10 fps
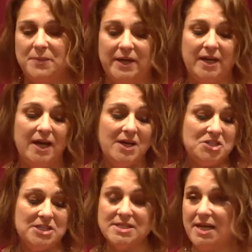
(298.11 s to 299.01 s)
But
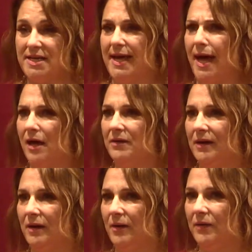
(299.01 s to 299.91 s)
she's like, yeah, I'll
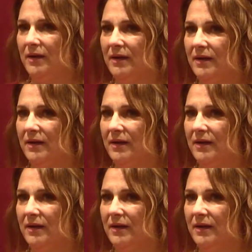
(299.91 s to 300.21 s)
go.